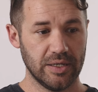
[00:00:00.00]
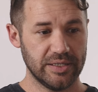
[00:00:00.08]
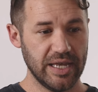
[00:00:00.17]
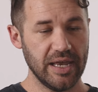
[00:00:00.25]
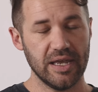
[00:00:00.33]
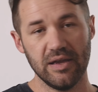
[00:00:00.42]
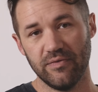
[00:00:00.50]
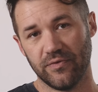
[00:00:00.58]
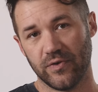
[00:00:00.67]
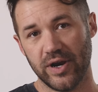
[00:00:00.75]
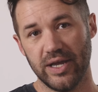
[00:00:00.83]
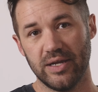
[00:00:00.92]
taking
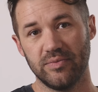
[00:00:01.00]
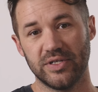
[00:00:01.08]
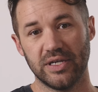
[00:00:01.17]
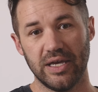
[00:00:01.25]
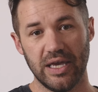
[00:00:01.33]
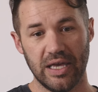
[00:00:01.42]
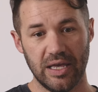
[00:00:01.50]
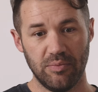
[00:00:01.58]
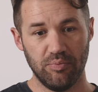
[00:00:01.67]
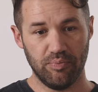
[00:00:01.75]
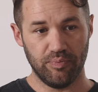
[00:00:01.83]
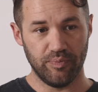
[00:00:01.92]
frames
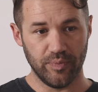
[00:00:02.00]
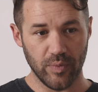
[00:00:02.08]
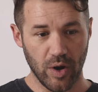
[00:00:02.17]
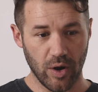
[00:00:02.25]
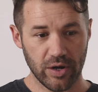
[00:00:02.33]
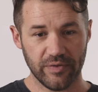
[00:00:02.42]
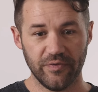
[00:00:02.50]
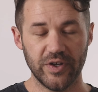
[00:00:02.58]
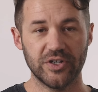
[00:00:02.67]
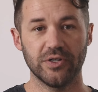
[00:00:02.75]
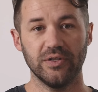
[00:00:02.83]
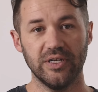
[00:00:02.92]
and
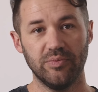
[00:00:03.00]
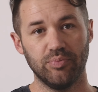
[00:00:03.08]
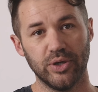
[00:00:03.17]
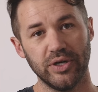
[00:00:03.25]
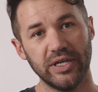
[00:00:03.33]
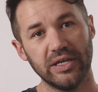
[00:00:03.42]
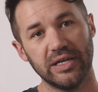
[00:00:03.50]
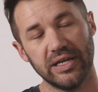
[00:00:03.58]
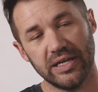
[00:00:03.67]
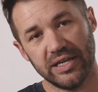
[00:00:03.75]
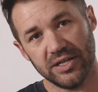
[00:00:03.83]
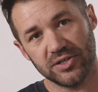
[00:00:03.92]
artificially putting
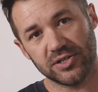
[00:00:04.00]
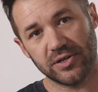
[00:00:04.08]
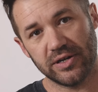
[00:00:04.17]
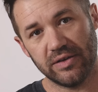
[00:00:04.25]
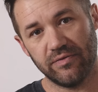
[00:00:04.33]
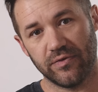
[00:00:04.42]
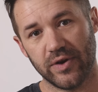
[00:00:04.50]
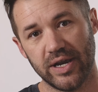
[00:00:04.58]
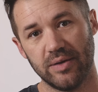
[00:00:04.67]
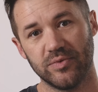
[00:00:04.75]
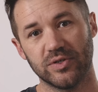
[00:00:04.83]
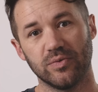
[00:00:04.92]
and inserting
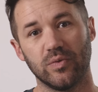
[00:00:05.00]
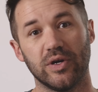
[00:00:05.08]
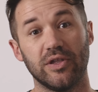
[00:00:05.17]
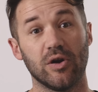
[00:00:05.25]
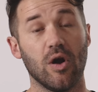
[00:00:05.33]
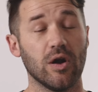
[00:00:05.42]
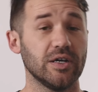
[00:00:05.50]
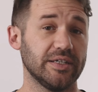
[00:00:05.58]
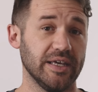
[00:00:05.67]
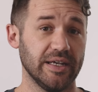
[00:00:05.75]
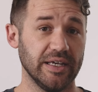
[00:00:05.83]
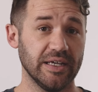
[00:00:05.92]
frames where there
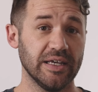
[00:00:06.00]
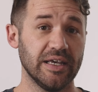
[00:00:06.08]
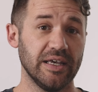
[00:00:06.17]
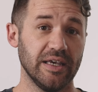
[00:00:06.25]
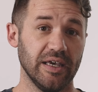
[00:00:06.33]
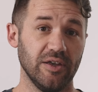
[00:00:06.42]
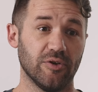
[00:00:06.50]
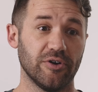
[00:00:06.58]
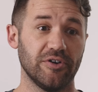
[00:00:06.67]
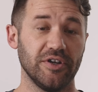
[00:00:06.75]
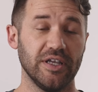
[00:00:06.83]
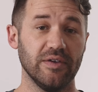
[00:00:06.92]
aren't any in
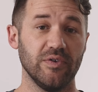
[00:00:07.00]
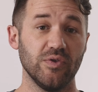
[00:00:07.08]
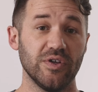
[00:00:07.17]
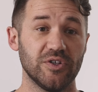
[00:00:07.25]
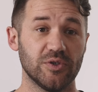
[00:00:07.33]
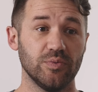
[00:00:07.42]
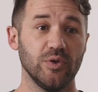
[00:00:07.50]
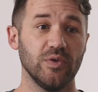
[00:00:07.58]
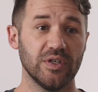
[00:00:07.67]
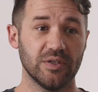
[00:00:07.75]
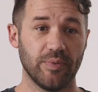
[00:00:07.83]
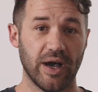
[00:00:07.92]
order to give you the
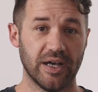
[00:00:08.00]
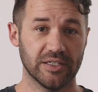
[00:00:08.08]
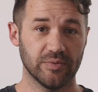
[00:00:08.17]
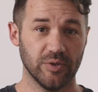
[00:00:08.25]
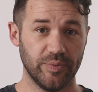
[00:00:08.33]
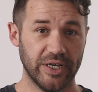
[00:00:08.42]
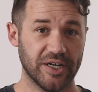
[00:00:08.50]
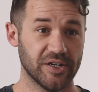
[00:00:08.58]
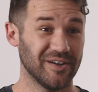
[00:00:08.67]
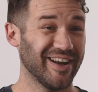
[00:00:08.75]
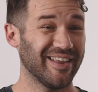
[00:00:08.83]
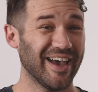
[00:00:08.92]
smoothest possible
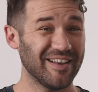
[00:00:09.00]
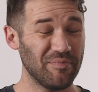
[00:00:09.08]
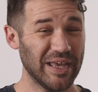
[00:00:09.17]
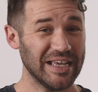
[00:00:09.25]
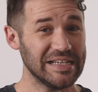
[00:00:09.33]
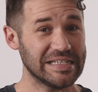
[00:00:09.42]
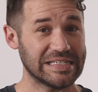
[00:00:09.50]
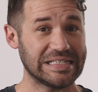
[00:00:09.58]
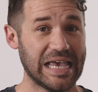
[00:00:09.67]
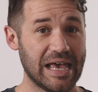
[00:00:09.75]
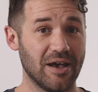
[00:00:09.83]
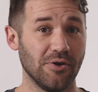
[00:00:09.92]
picture. Now, that may
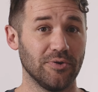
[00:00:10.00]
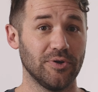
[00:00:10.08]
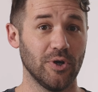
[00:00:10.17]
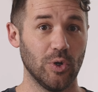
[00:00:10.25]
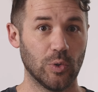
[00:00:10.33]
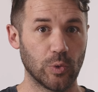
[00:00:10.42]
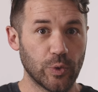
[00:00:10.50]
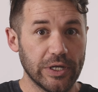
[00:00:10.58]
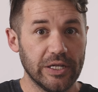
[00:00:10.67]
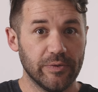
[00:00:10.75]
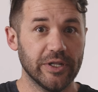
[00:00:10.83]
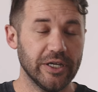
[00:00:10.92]
sound
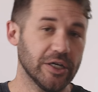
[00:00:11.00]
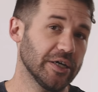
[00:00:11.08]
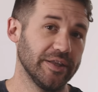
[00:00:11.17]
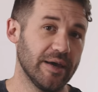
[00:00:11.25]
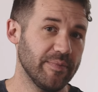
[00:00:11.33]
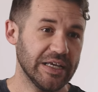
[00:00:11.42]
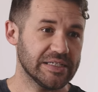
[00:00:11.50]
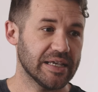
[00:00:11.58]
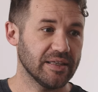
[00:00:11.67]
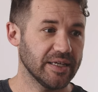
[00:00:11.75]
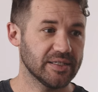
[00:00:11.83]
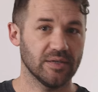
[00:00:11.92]
really, really good. That may
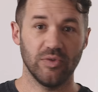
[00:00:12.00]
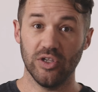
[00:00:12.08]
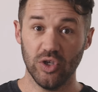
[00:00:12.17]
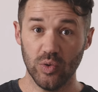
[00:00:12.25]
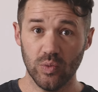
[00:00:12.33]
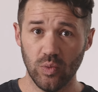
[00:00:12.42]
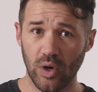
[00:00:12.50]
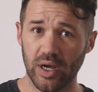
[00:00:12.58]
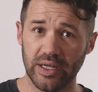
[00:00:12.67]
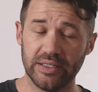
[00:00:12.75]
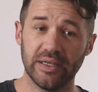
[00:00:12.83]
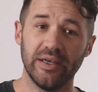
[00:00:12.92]
sound like something you
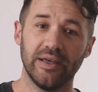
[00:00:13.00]
want,